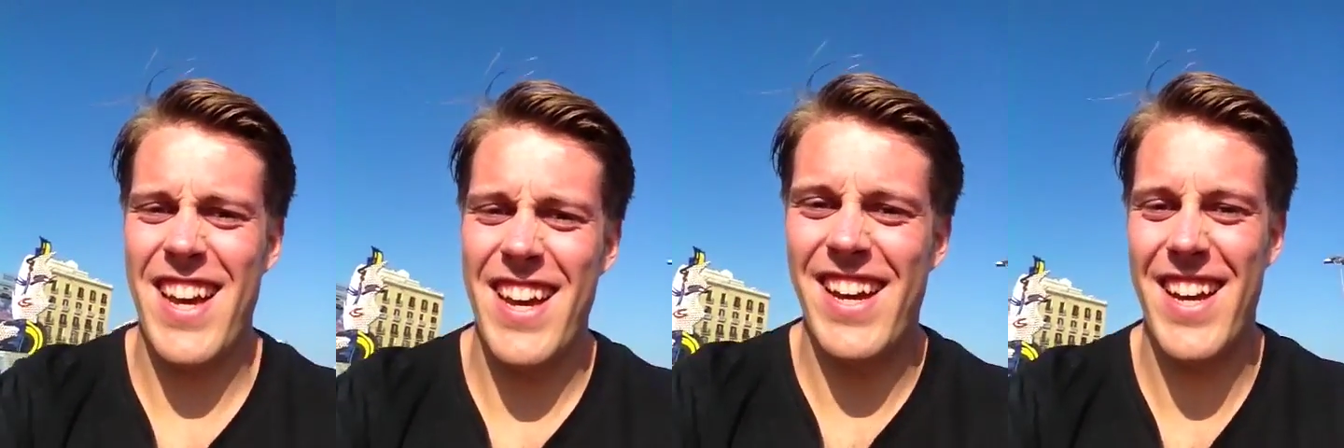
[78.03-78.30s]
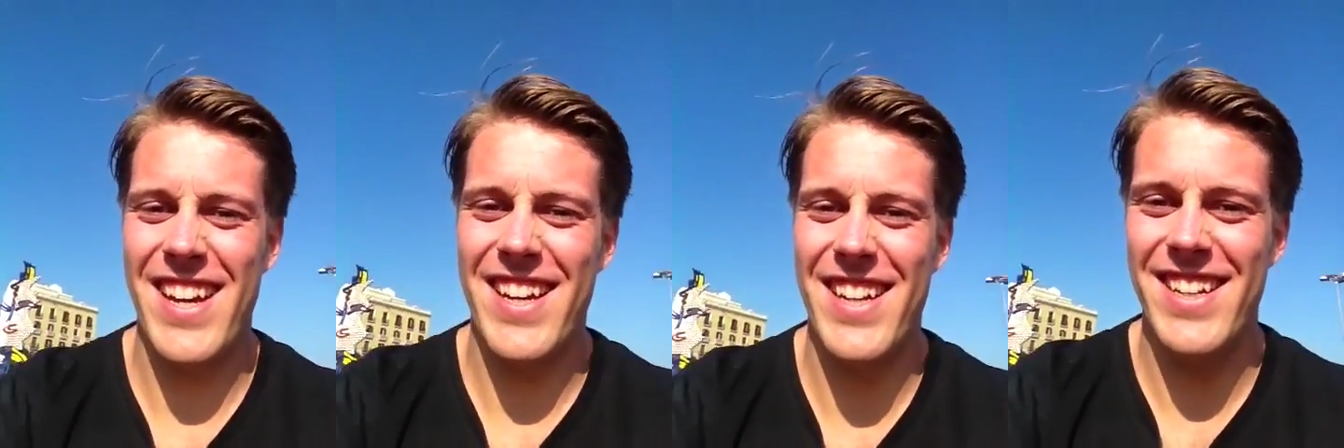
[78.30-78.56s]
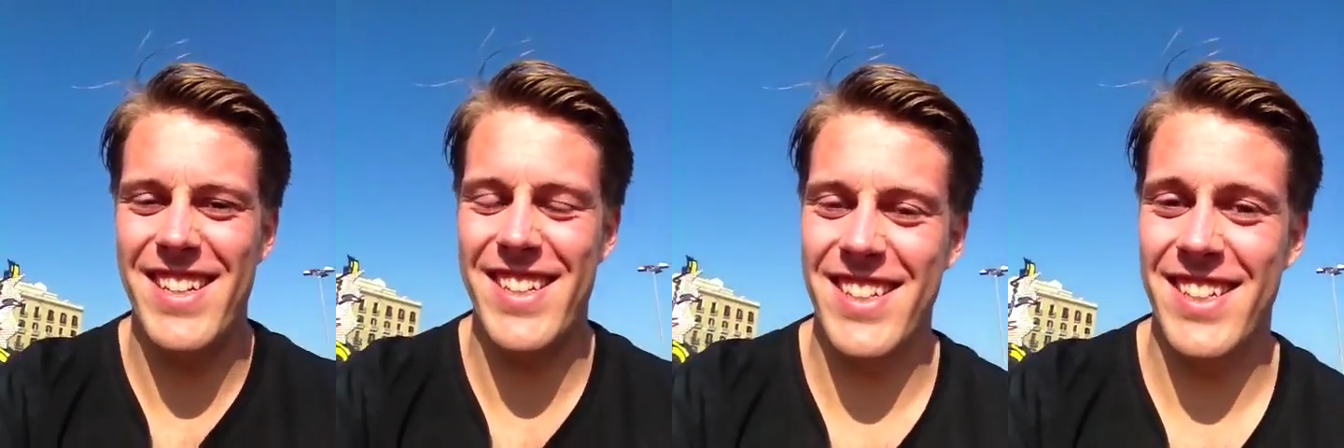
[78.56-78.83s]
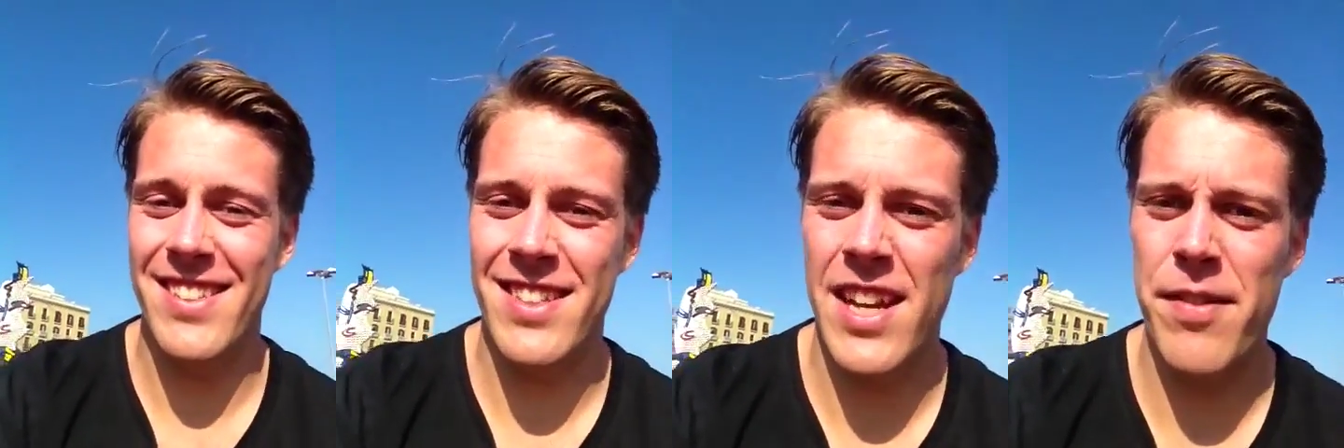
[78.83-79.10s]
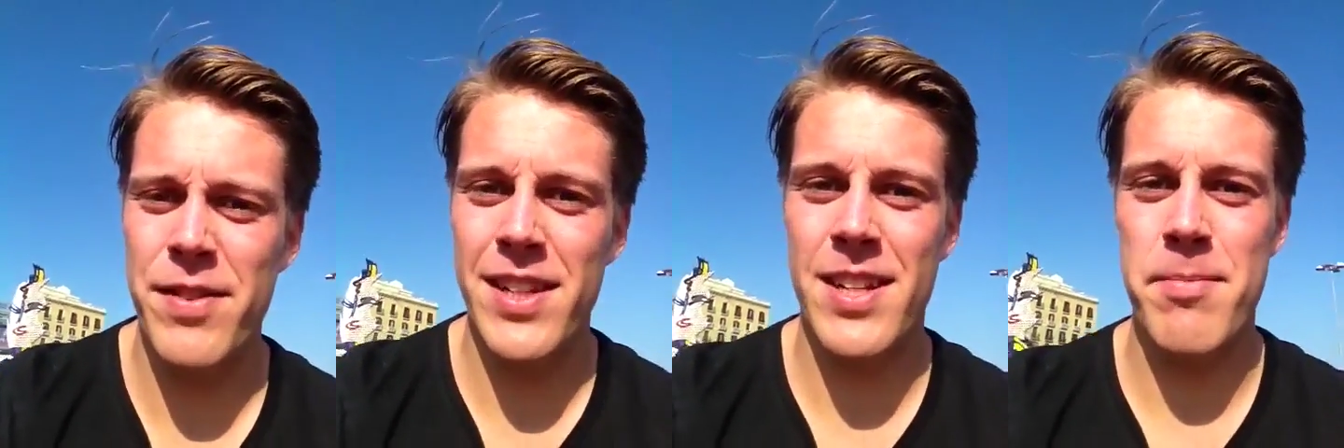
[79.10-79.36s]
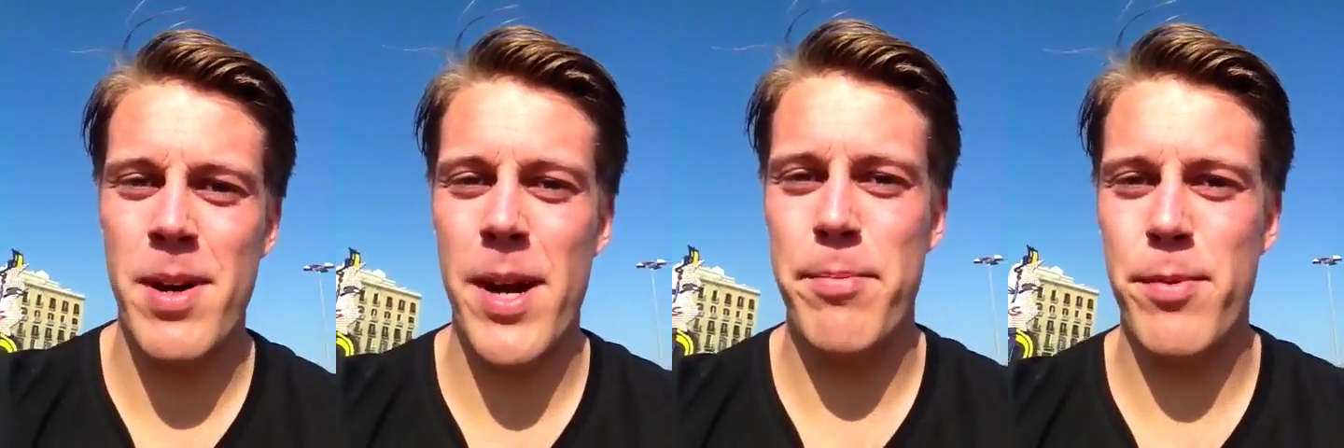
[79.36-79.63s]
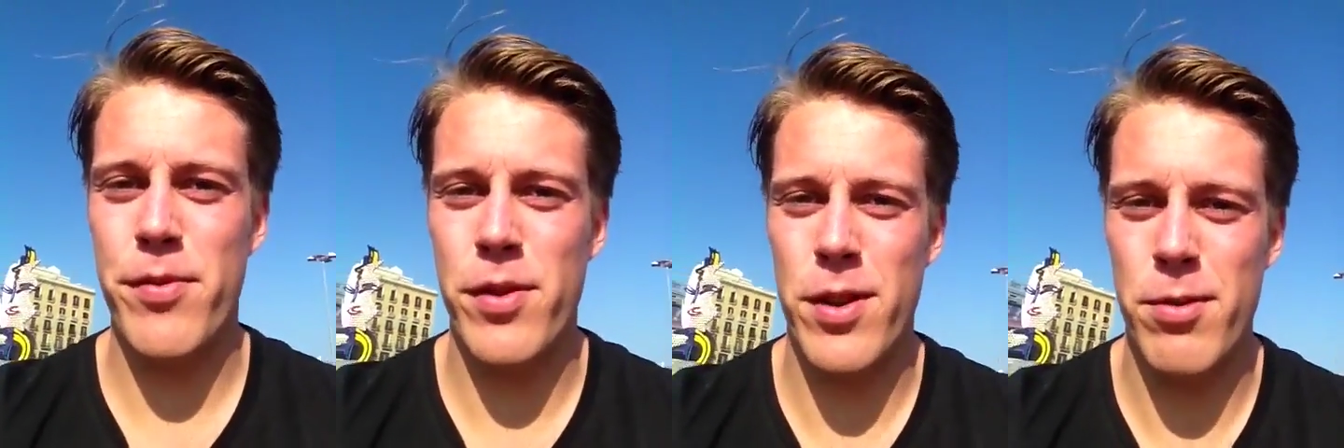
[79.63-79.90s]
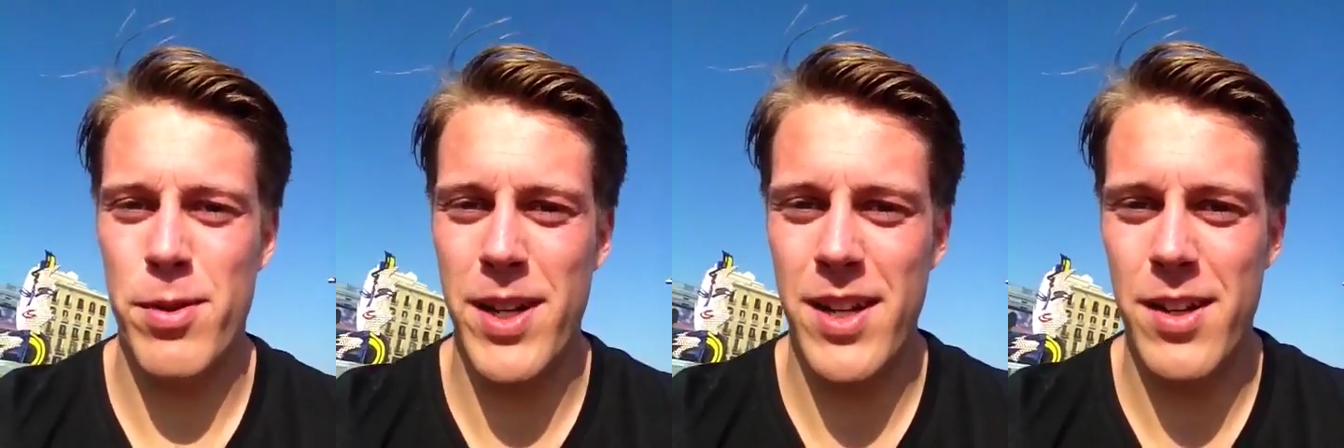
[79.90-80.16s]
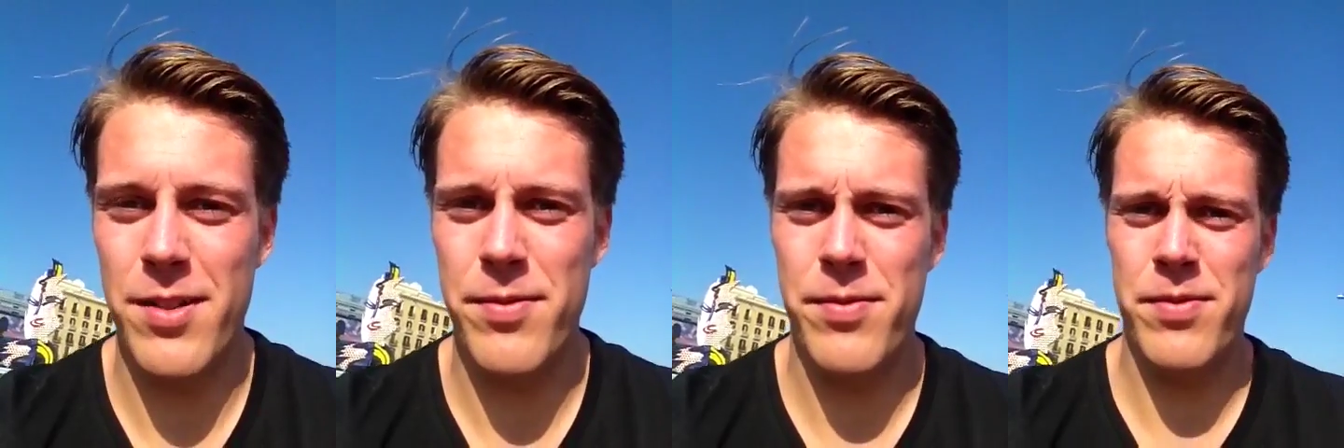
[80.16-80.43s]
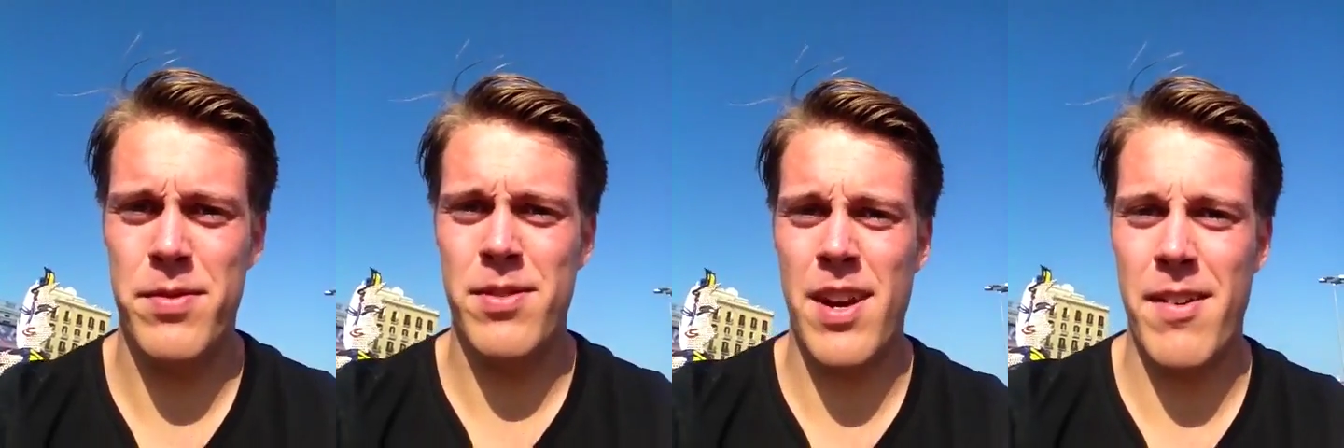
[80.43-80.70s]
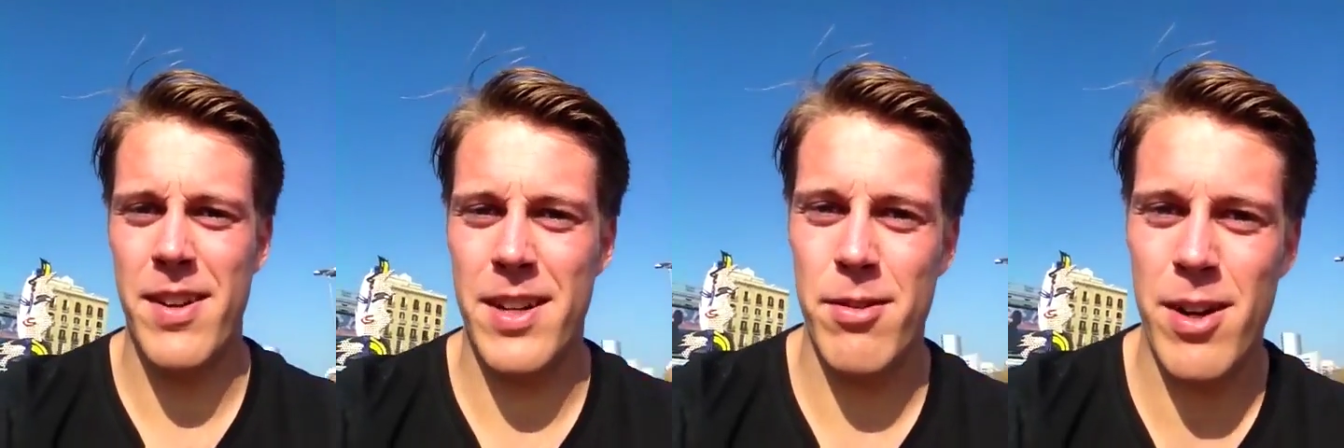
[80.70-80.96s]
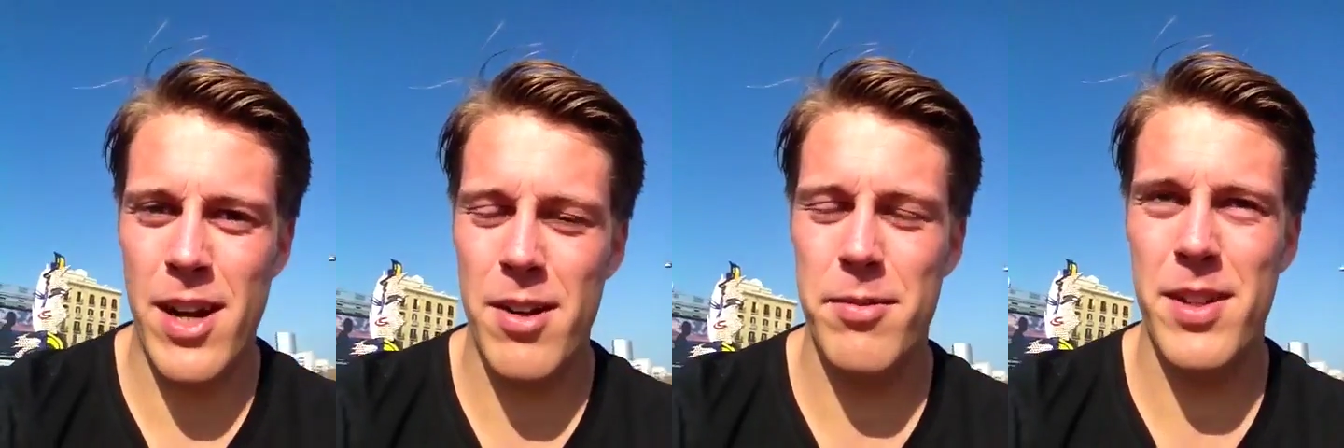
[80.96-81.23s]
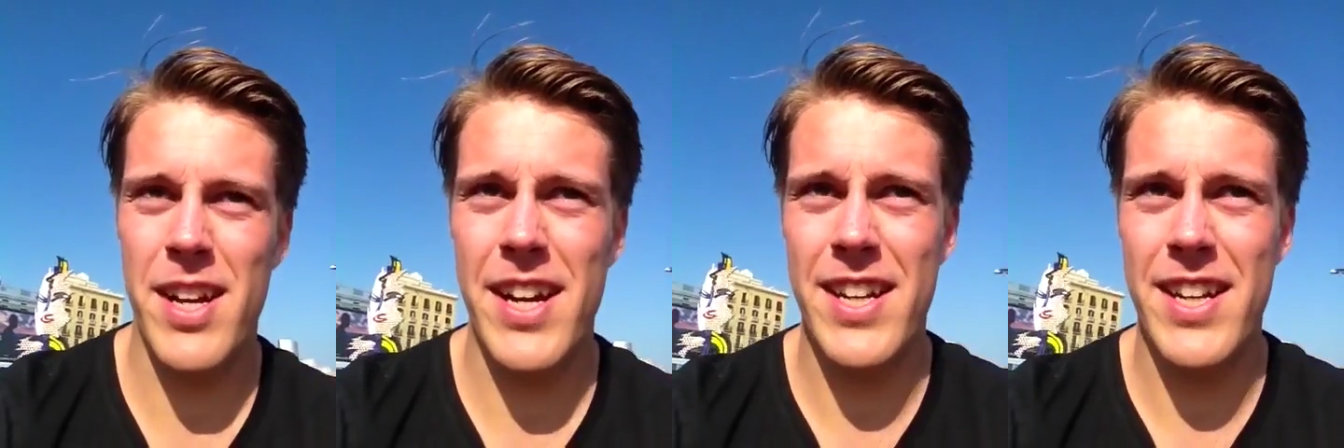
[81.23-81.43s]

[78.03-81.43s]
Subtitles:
and it's definitely my preferred way of traveling around.